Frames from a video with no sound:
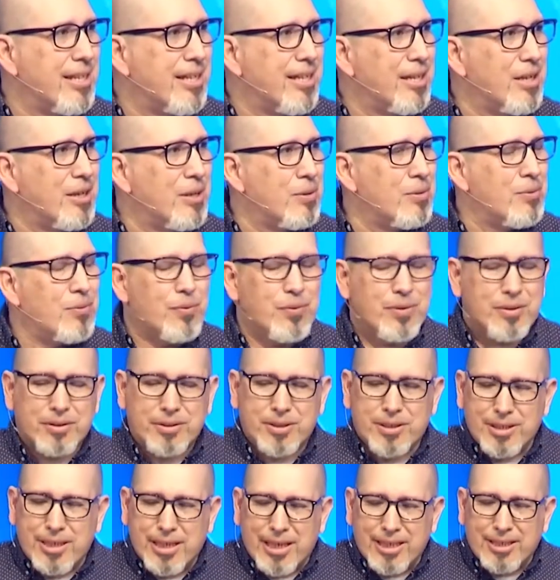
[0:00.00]
of
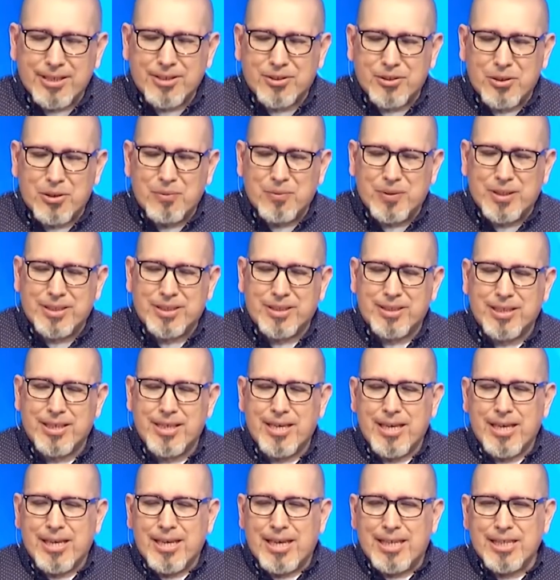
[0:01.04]
today's service.
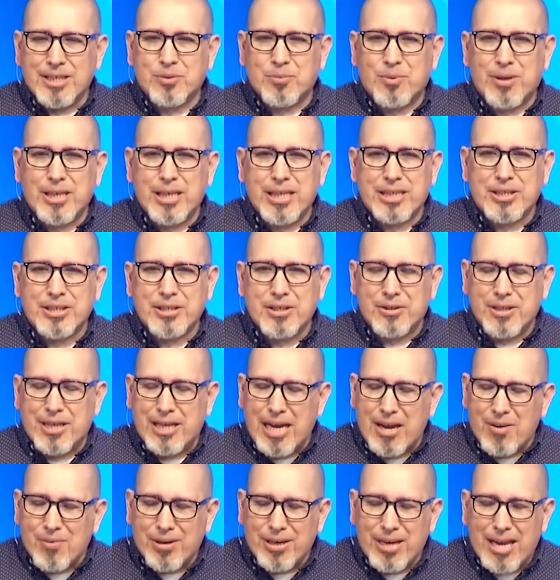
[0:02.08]
And I just want to let you know that
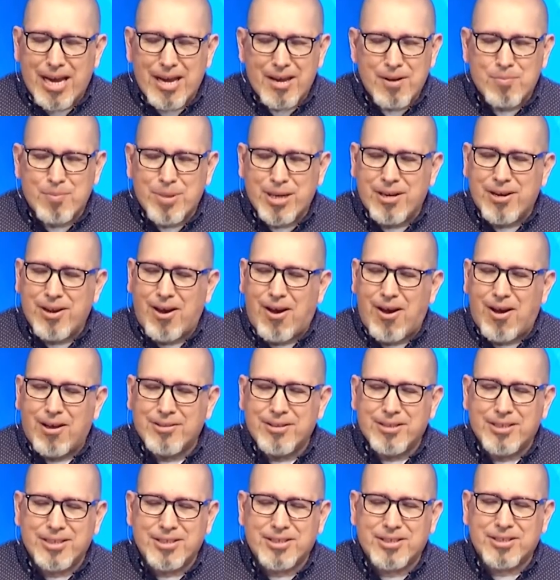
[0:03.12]
Evelyn and I have been on
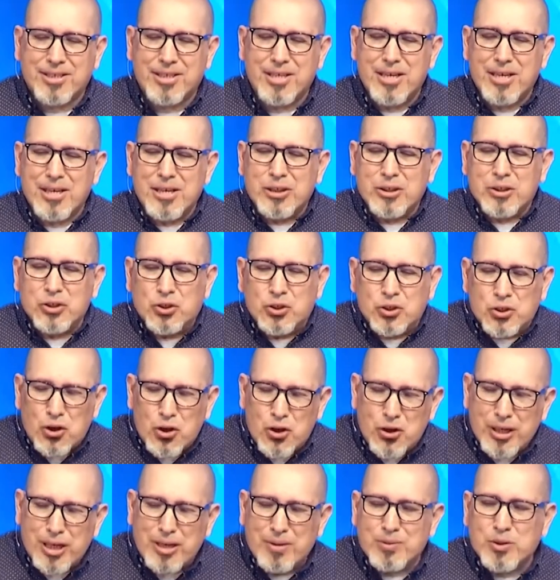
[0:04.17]
this
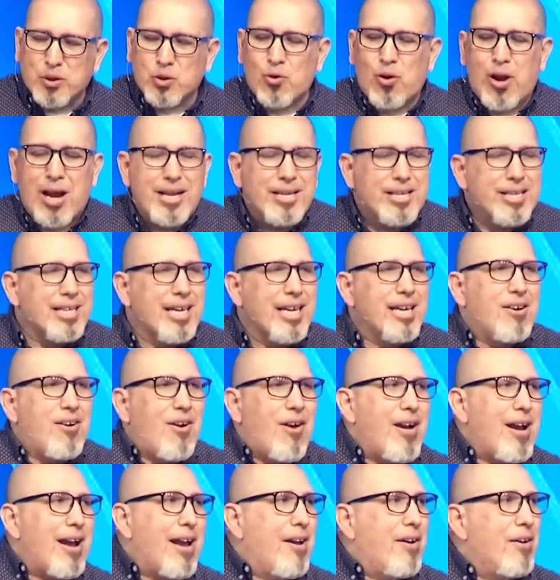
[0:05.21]
journey of trying to get
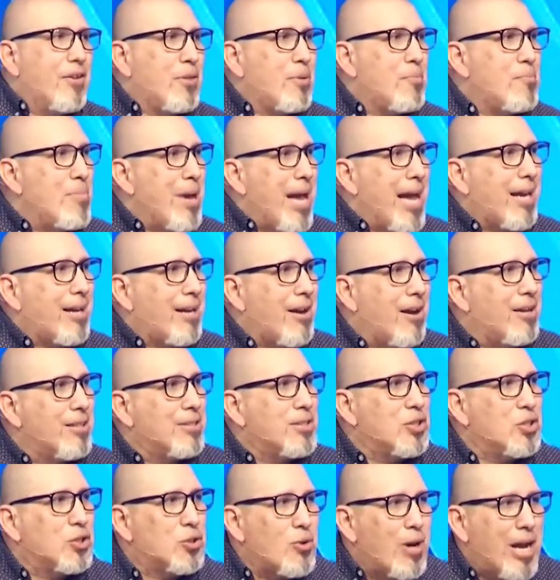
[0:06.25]
our health back
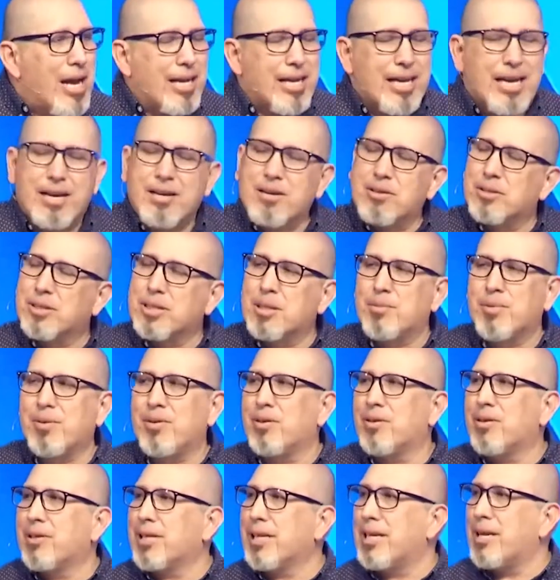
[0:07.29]
on track. And I know some of
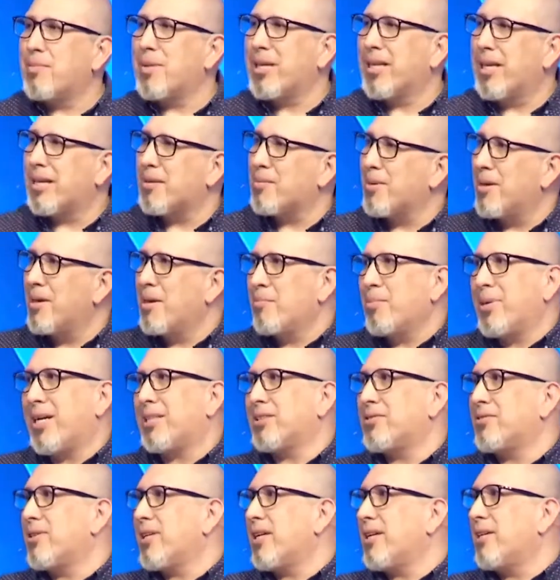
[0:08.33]
you are looking at me like,
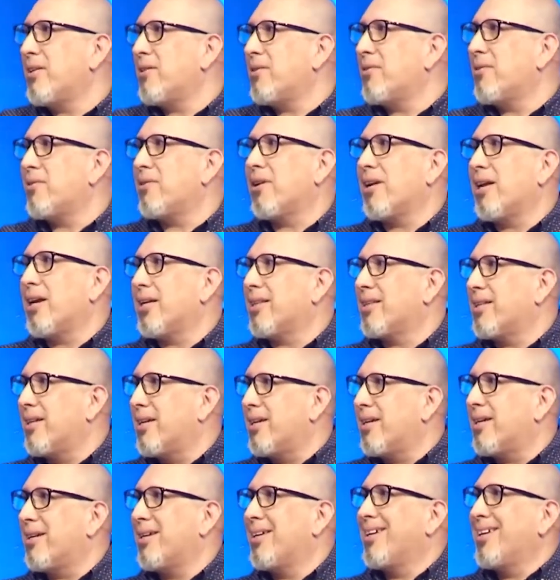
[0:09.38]
Pastor Ed, you are like
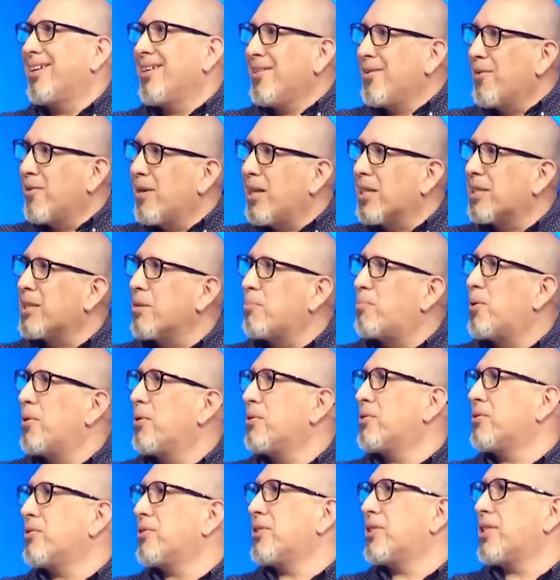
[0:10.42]
the you are like the poster